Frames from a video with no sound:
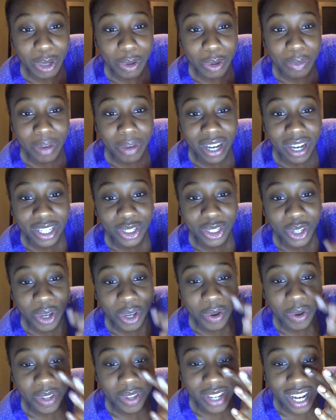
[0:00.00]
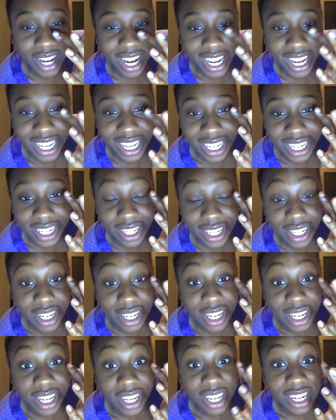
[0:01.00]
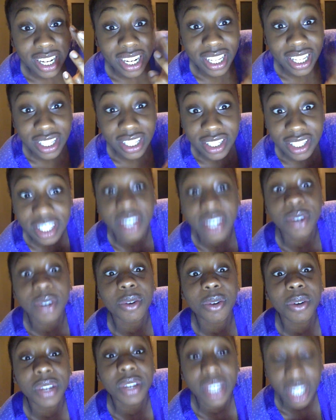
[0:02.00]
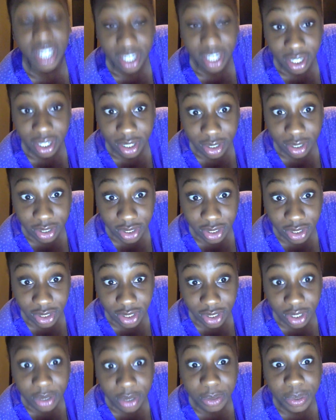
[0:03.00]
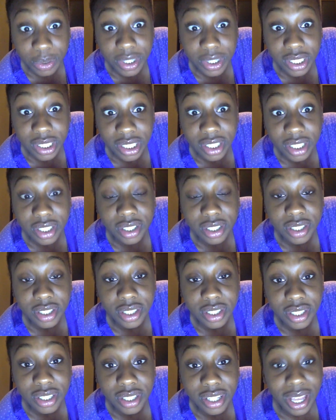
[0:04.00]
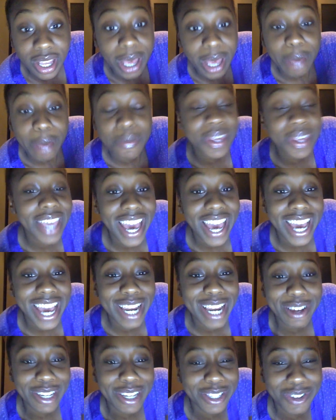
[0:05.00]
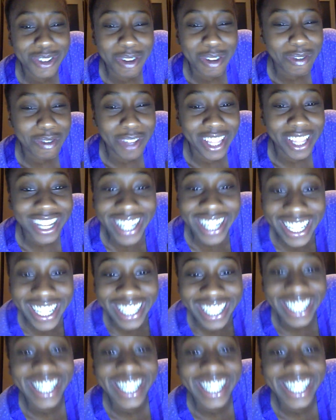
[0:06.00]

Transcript: when my you know when your eyelids get oily and it looks so weird but yeah anyway sorry about that